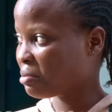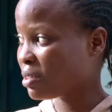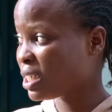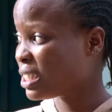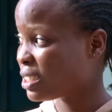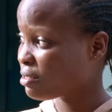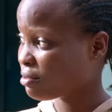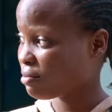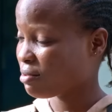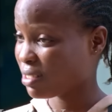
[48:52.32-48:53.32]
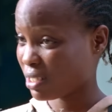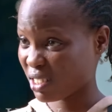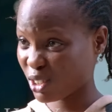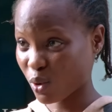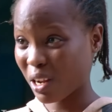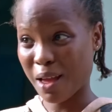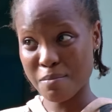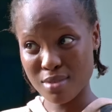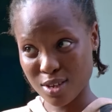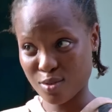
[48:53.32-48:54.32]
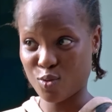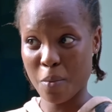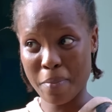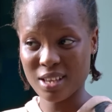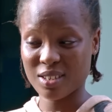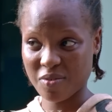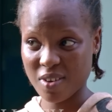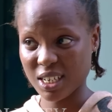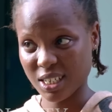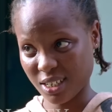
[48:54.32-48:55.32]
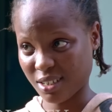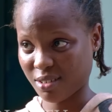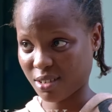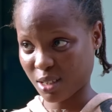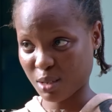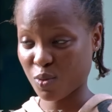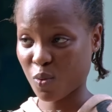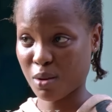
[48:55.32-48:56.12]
Really? Well, I'm your best friend. Come